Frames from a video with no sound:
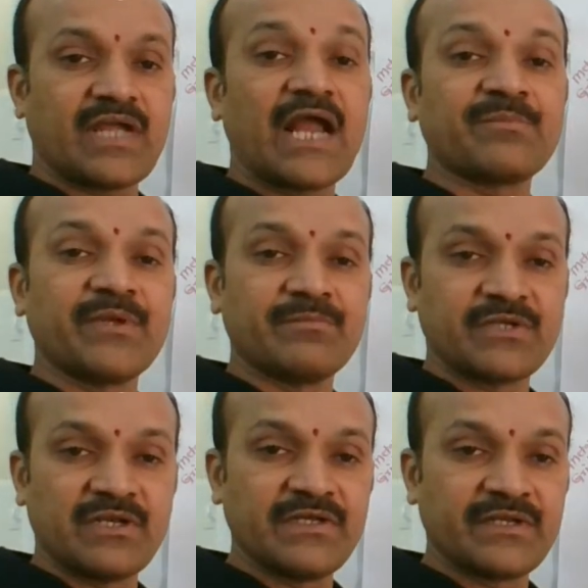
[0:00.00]
cadmium
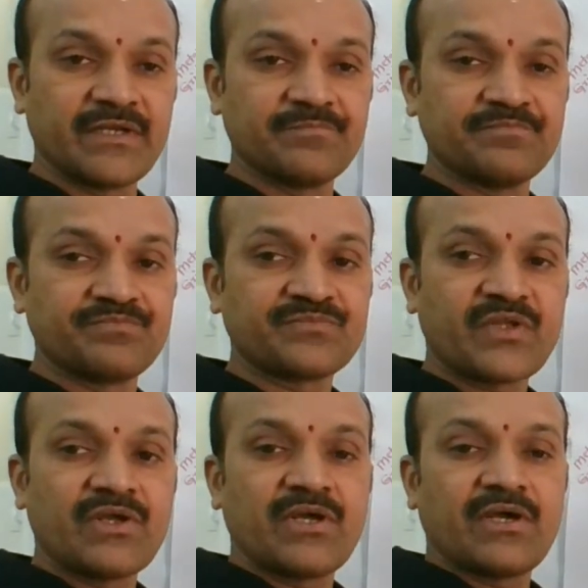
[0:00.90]
tellurium,
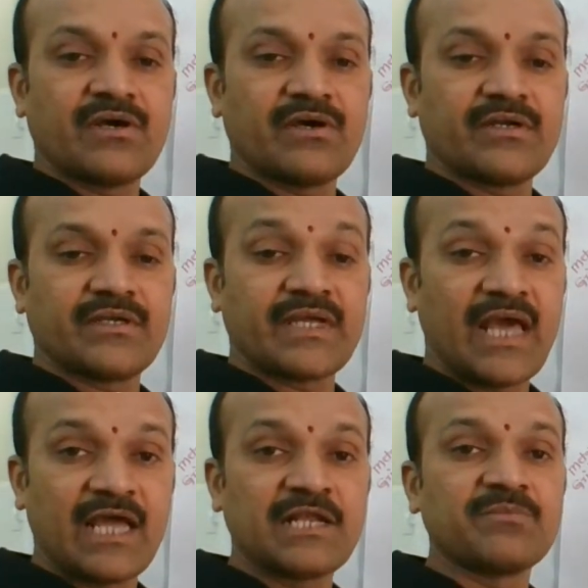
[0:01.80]
and
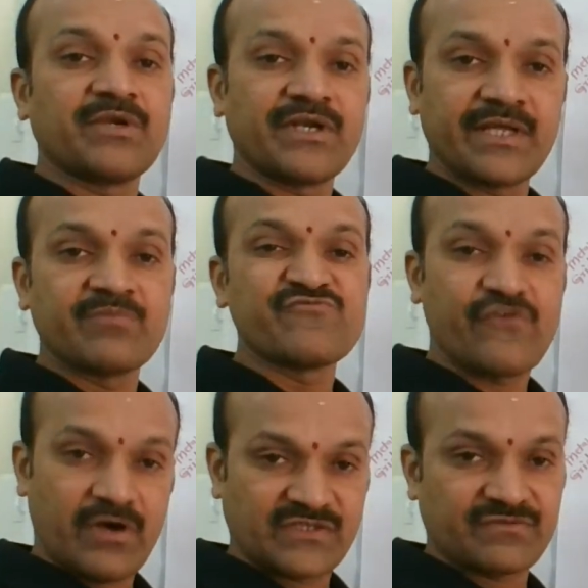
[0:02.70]
gallium indium
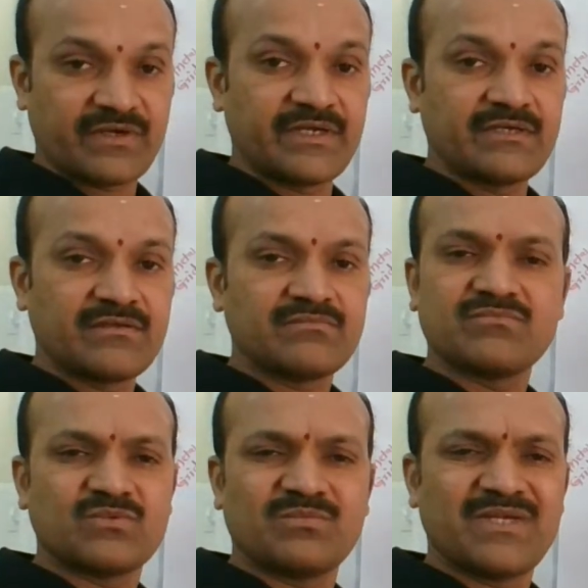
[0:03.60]
phosphide.
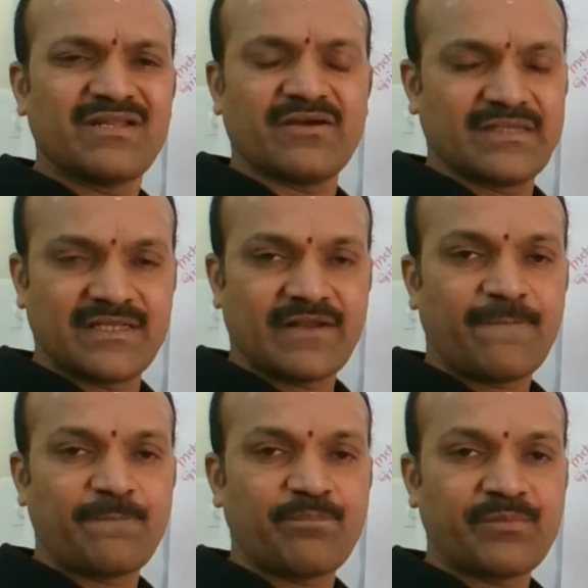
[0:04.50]
Many are there.
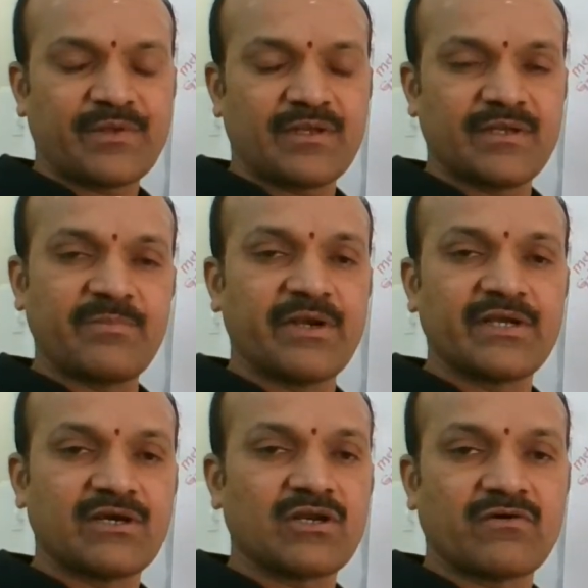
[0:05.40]

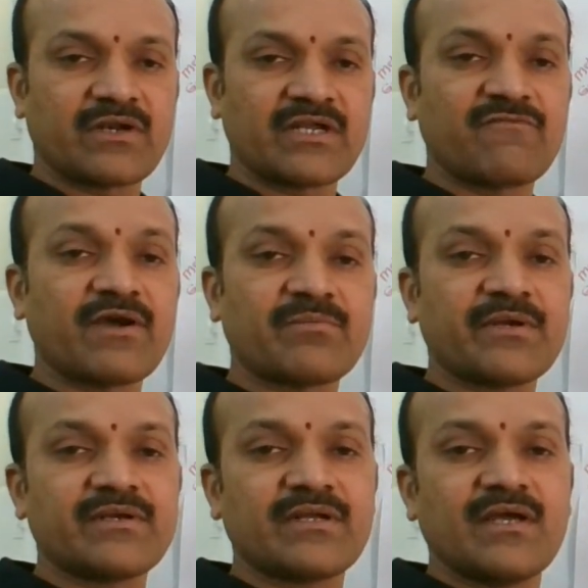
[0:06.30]
Depending on our
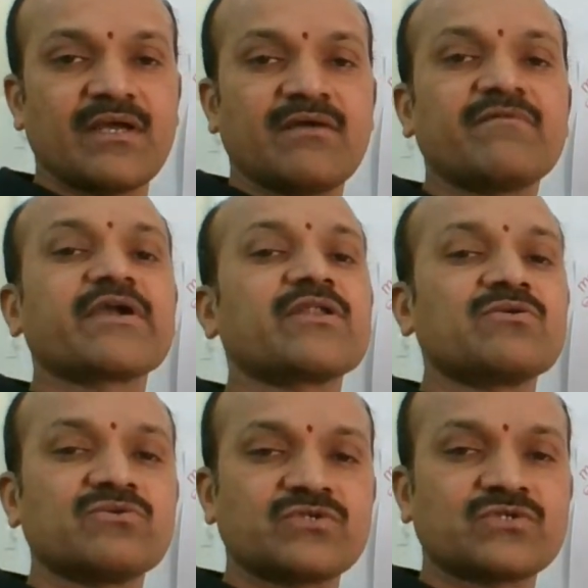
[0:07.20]
requirement, we can
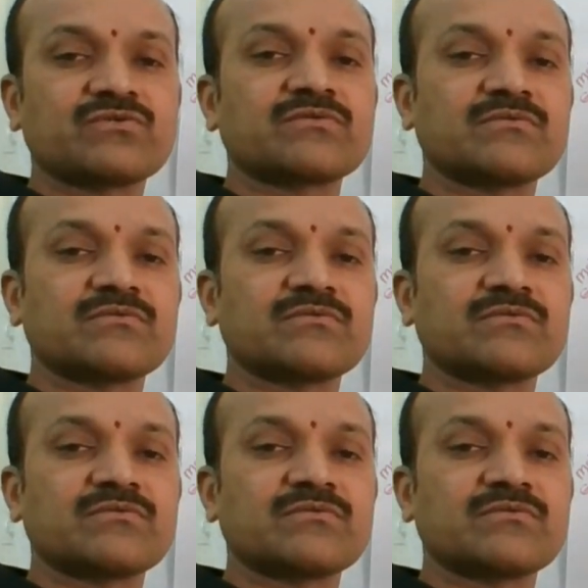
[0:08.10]
use